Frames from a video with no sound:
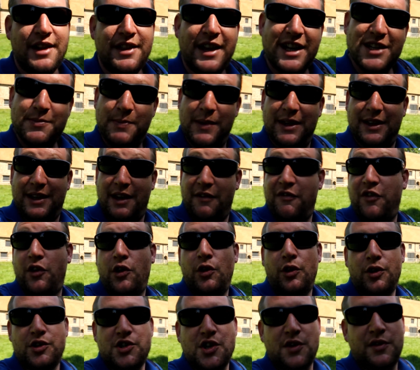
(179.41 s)
and that's been
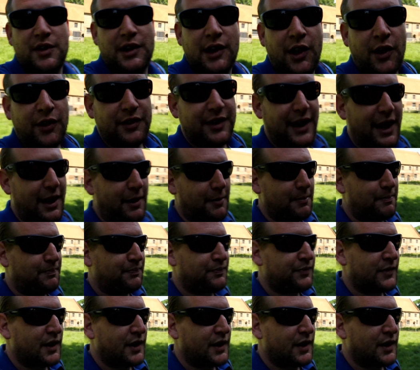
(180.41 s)
difficult during lockdown.